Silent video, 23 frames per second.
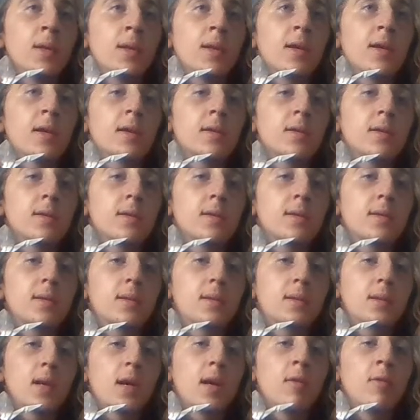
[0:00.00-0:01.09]

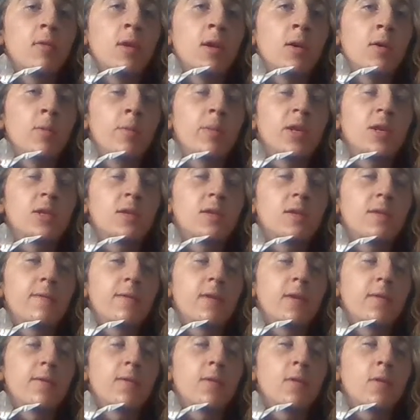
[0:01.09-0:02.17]
there's, I don't know, a bunch of
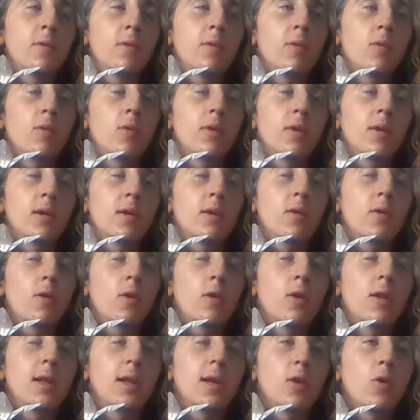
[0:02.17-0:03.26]
different, or like,
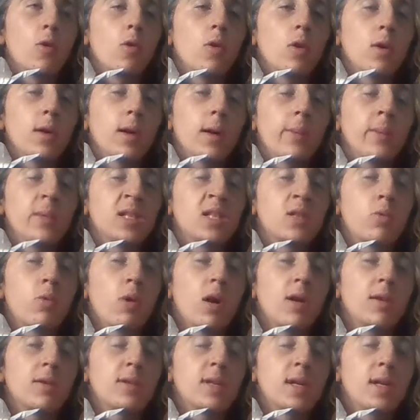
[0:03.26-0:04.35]
like Origami
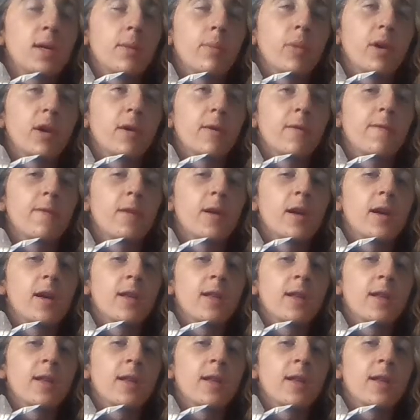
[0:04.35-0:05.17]
Swallowtail Butterfly.